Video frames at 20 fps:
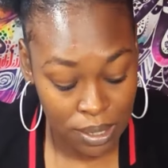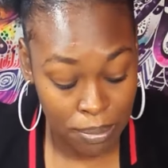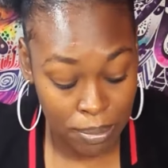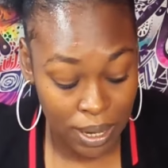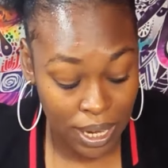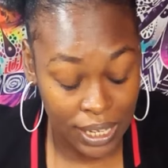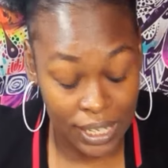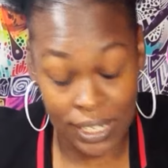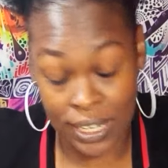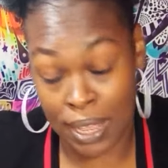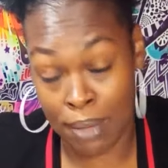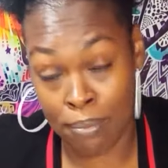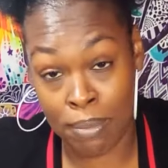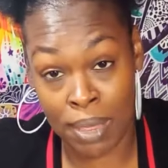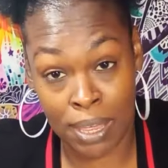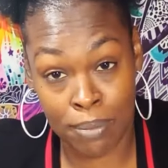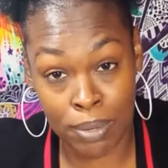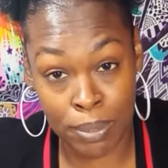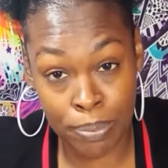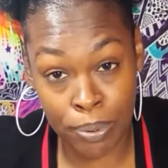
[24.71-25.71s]
somebody that
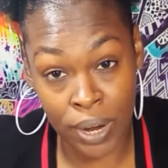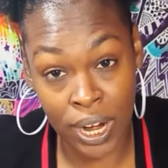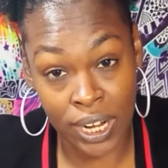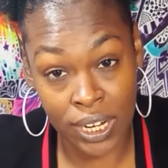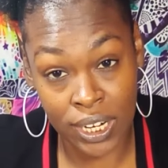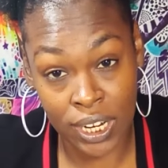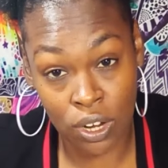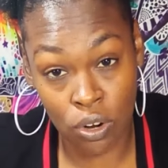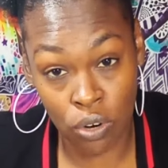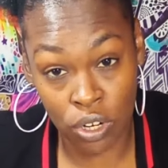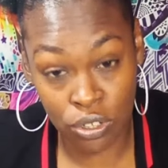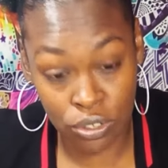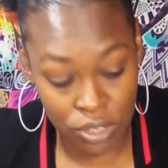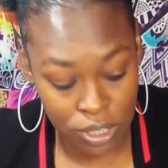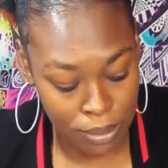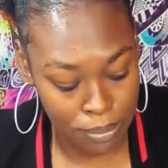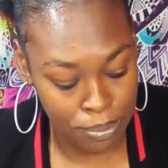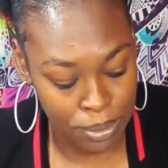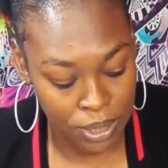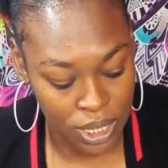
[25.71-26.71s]
may be pregnant or you
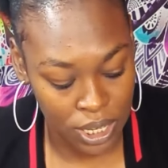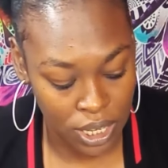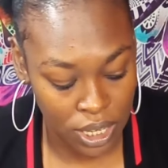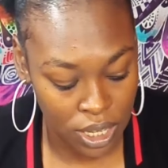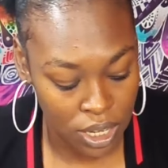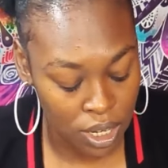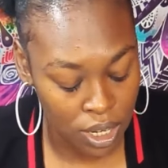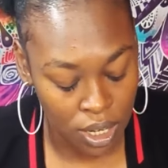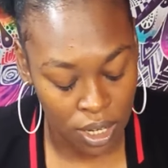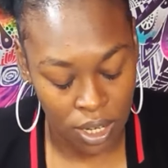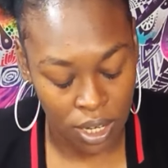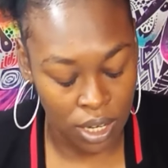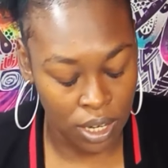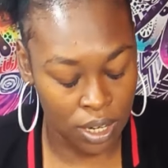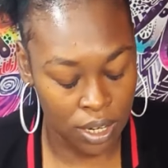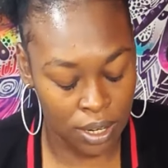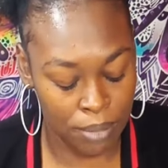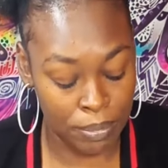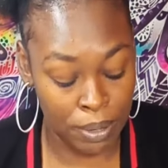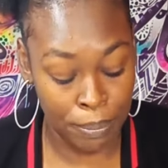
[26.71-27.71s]
can be a,
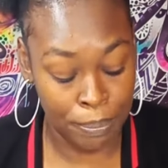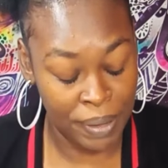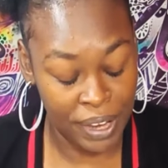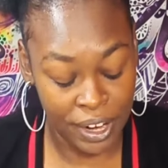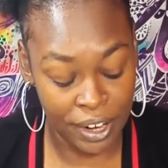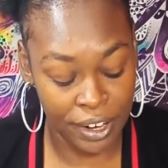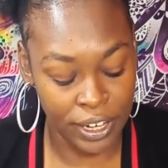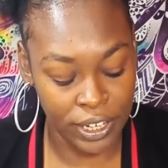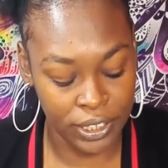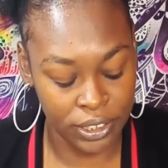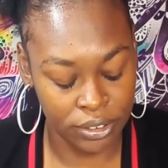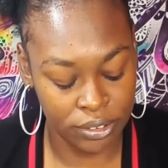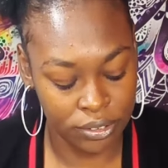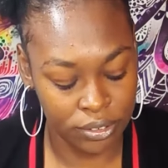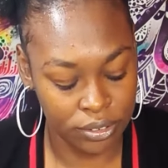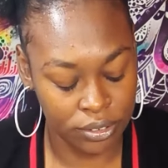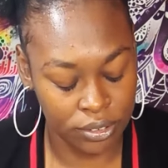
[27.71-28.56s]
um, a parent